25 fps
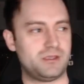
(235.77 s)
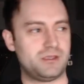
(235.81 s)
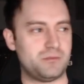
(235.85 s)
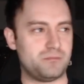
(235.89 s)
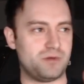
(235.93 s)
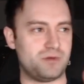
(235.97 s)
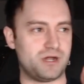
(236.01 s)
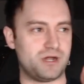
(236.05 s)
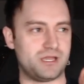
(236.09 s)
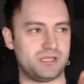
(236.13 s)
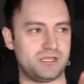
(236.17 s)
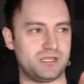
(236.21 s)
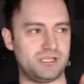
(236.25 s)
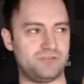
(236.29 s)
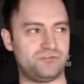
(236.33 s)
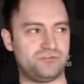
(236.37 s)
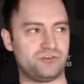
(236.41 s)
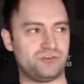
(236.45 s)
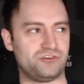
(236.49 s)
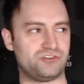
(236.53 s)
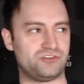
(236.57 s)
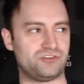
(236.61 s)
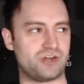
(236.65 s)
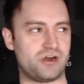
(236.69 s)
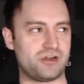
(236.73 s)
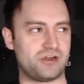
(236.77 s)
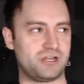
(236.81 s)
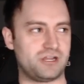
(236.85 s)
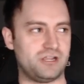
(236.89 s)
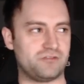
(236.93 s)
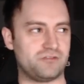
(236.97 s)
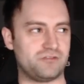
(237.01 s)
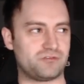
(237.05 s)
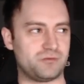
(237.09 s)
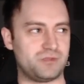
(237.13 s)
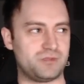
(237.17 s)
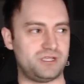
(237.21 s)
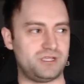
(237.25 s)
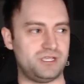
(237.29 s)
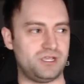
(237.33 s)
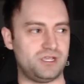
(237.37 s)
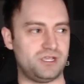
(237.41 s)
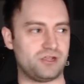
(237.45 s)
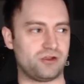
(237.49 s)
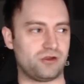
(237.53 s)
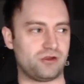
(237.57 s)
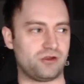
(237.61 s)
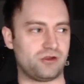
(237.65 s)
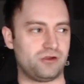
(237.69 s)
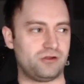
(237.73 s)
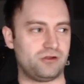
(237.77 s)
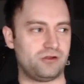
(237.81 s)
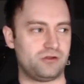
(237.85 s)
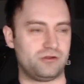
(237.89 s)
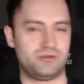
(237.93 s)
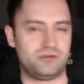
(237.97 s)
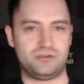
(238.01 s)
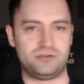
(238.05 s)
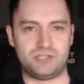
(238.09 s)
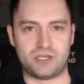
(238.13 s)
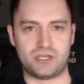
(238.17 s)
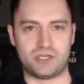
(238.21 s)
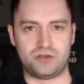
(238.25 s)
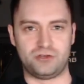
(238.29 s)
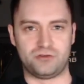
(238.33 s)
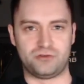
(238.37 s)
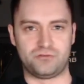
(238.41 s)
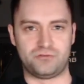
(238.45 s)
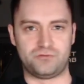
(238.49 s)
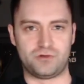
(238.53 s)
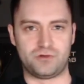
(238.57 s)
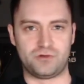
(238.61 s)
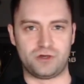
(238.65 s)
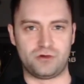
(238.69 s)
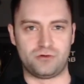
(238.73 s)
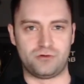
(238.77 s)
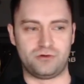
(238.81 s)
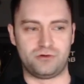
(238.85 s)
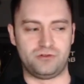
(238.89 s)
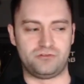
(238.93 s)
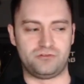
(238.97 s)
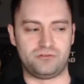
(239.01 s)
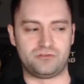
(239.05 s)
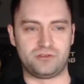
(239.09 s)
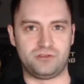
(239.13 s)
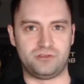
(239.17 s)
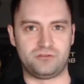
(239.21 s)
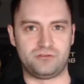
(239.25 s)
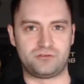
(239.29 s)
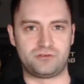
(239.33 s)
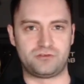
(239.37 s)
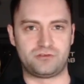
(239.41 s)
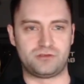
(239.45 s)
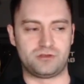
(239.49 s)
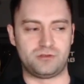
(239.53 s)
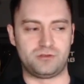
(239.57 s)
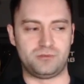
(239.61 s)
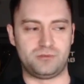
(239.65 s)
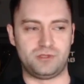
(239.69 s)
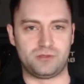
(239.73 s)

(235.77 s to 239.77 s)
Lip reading: But if you're darting from here down to your phone, it's going to be a